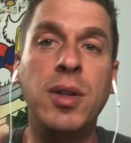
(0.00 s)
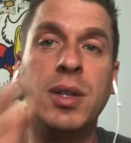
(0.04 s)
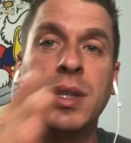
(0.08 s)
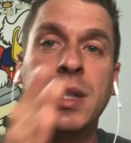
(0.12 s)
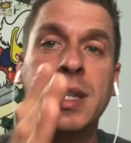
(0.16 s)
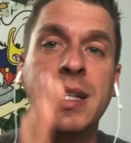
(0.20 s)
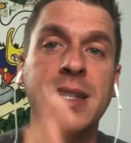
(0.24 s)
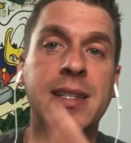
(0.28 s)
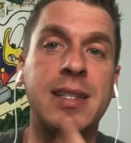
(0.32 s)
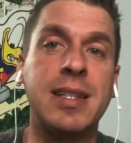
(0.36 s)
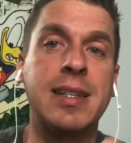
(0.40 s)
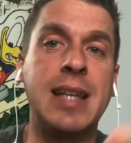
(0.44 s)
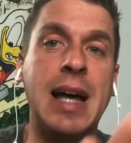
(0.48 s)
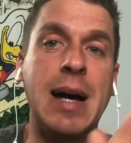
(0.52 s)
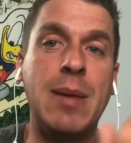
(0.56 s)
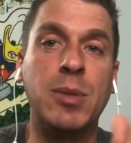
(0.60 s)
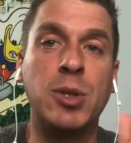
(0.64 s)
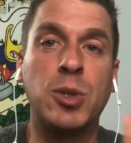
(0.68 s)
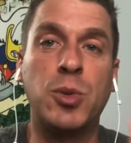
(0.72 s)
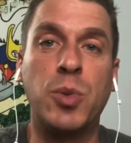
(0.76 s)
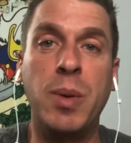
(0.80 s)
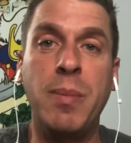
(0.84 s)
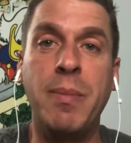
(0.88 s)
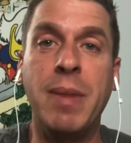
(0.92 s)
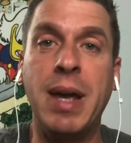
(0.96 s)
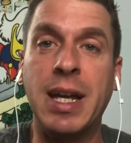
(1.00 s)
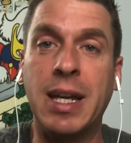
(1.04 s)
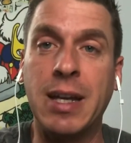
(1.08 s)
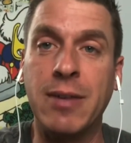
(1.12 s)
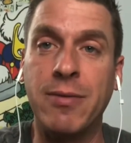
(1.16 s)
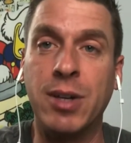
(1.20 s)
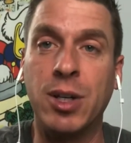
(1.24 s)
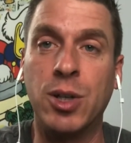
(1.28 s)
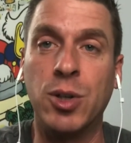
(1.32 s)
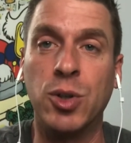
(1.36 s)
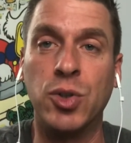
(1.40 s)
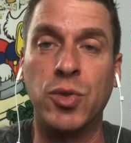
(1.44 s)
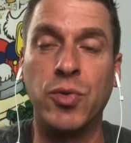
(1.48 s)
This is how much we make if it
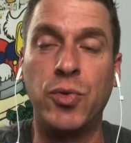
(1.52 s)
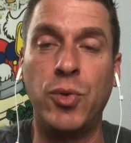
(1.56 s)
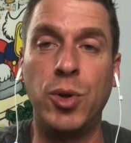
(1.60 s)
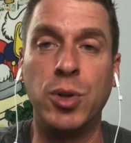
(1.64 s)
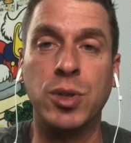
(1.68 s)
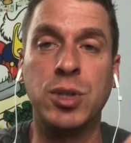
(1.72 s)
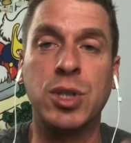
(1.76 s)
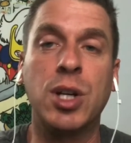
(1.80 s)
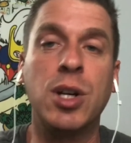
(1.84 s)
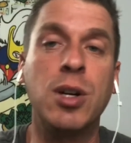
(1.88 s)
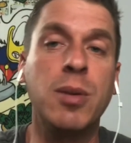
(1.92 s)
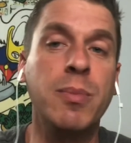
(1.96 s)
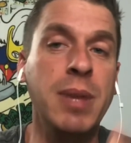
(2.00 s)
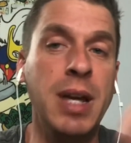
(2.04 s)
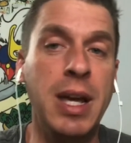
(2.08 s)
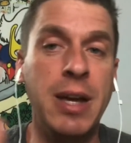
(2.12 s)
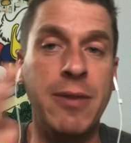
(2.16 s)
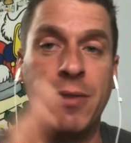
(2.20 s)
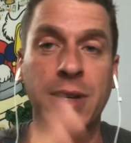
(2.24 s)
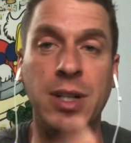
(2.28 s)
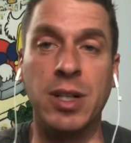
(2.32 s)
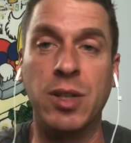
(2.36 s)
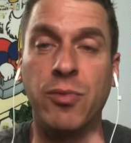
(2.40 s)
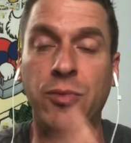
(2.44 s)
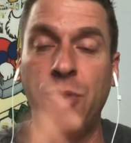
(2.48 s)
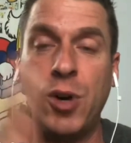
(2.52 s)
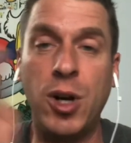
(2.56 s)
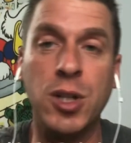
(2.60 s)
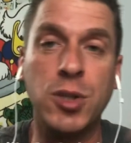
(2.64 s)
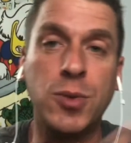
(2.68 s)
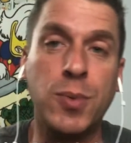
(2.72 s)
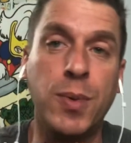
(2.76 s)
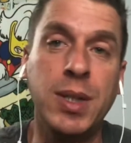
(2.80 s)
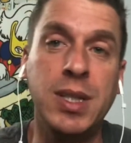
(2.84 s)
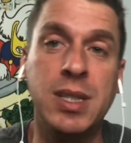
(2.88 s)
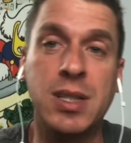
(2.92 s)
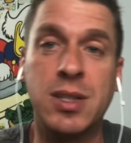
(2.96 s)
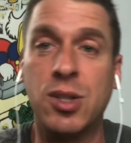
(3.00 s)
goes full term. If it defaults, we
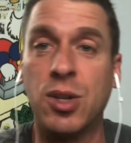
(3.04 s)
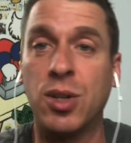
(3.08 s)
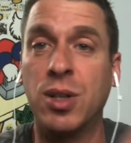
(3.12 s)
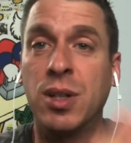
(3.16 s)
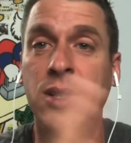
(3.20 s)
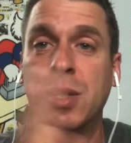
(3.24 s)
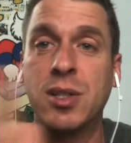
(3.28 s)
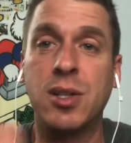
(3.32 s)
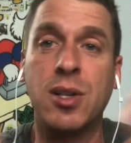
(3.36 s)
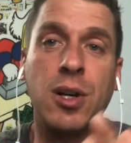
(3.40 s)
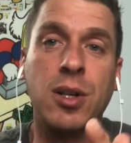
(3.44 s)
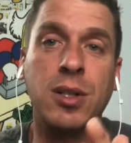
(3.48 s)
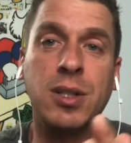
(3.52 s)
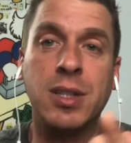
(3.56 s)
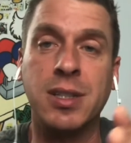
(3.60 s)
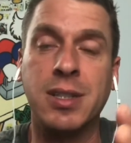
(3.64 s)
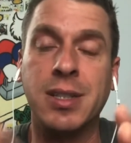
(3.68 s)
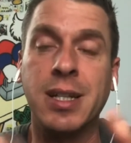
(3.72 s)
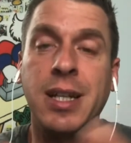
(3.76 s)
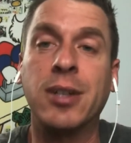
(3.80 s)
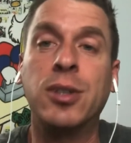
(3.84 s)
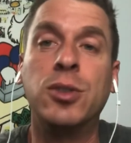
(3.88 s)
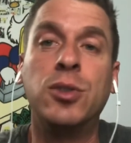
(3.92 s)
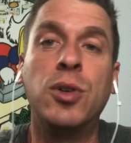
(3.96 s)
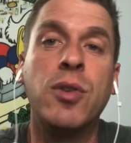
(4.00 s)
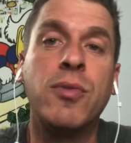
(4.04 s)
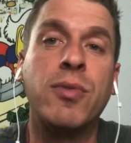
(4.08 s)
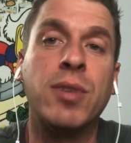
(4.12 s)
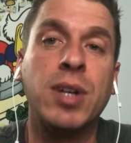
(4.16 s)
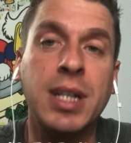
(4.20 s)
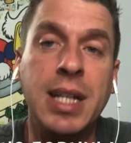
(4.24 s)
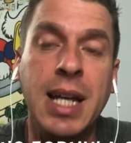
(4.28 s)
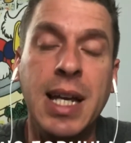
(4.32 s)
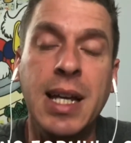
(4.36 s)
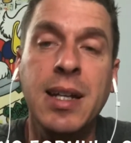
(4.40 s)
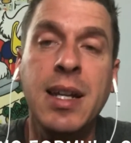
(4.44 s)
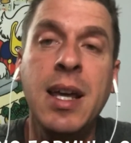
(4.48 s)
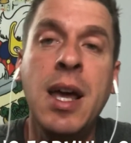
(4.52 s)
start the cycle over
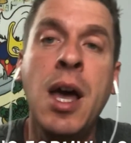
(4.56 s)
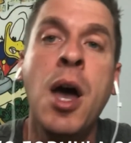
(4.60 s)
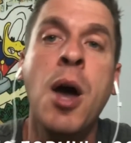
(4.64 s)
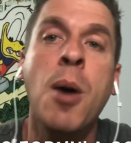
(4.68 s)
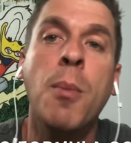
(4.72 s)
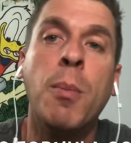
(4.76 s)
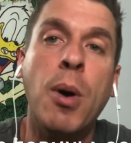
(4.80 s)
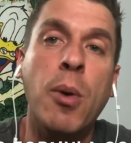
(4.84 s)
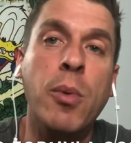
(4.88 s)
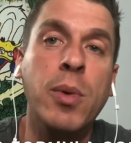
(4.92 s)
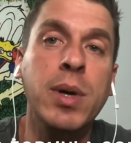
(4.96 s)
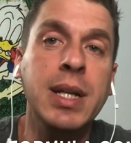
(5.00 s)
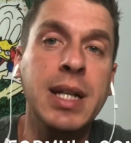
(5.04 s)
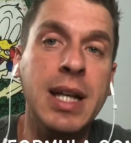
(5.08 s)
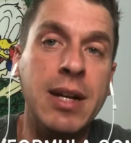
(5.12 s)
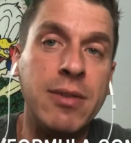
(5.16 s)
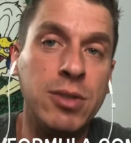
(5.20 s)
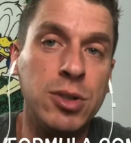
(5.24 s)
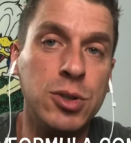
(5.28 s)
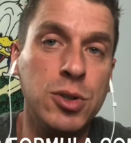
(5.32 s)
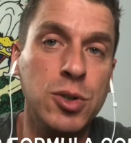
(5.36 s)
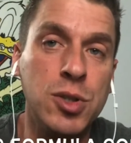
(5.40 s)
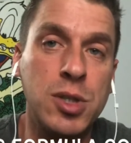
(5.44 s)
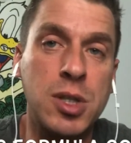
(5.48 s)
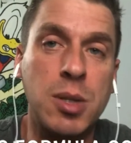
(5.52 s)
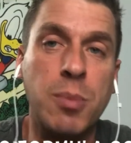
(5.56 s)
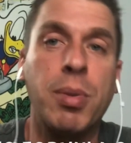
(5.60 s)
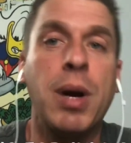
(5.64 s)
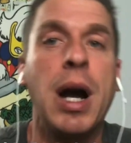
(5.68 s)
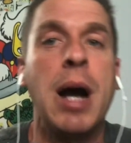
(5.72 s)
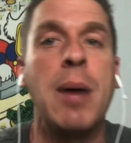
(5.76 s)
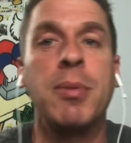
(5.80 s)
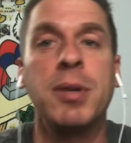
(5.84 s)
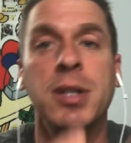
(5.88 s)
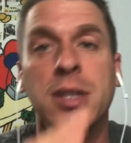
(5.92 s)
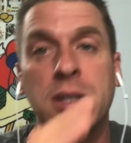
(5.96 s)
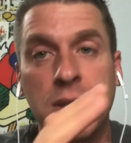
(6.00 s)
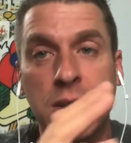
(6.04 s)
again, but we never lose the
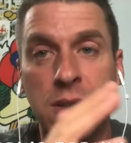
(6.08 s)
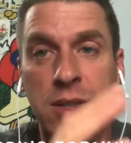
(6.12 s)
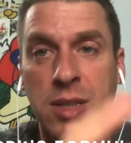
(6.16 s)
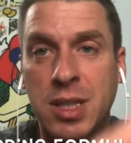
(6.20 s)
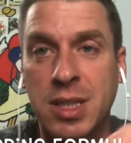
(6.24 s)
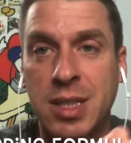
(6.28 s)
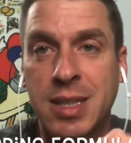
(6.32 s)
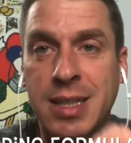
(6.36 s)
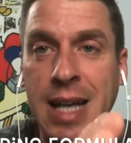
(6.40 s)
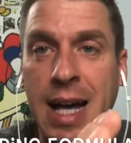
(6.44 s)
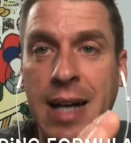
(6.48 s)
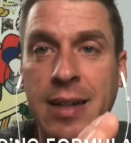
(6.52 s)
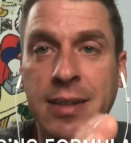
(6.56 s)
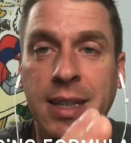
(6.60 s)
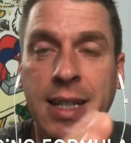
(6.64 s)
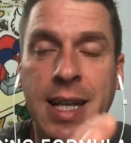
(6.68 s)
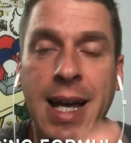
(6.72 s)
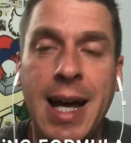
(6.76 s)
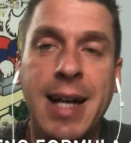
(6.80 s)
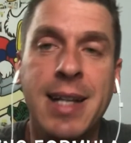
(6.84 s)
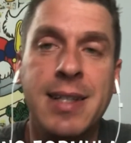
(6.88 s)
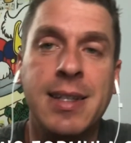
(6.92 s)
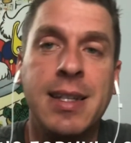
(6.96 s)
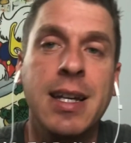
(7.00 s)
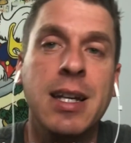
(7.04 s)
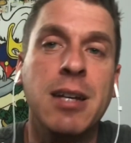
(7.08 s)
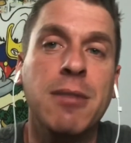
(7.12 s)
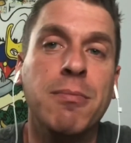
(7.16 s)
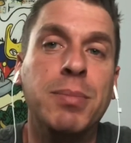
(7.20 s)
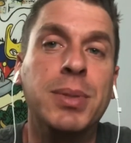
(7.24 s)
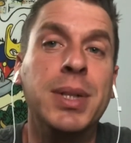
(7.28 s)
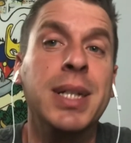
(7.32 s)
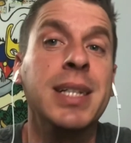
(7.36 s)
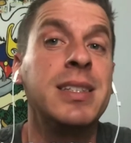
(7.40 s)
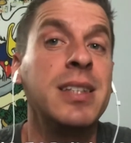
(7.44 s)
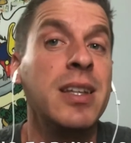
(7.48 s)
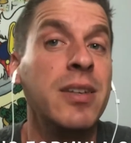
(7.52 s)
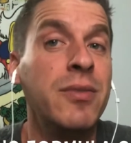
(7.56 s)
property. There's a solid asset in place.
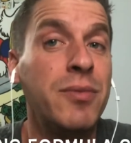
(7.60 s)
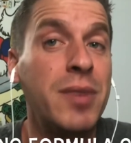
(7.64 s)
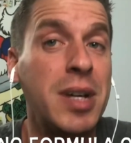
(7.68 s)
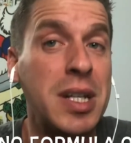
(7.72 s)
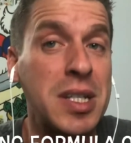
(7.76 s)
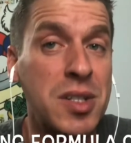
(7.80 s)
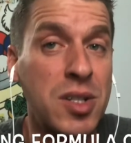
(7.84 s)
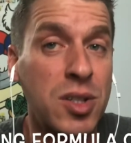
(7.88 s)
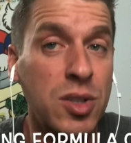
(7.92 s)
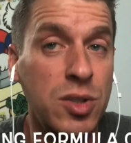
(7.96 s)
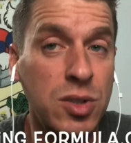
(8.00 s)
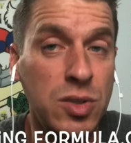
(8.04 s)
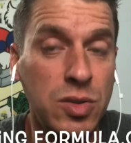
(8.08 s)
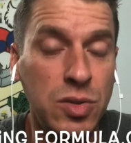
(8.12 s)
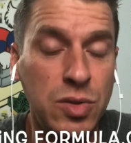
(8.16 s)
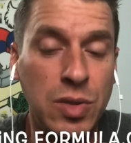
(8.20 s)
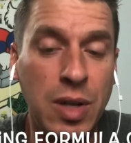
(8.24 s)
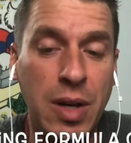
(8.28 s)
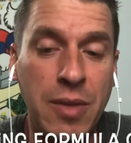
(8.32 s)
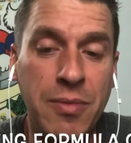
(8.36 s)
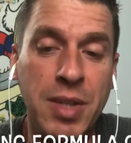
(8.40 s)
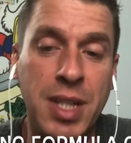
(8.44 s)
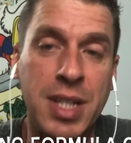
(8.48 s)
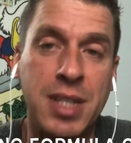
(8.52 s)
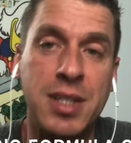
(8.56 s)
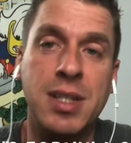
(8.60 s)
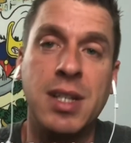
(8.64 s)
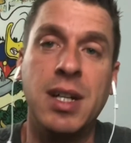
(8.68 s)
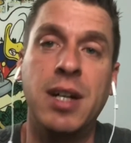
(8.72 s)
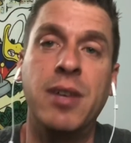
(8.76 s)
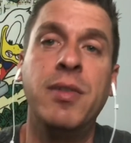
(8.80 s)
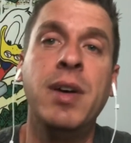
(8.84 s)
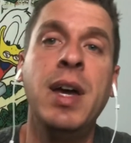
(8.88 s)
Investors love this stuff.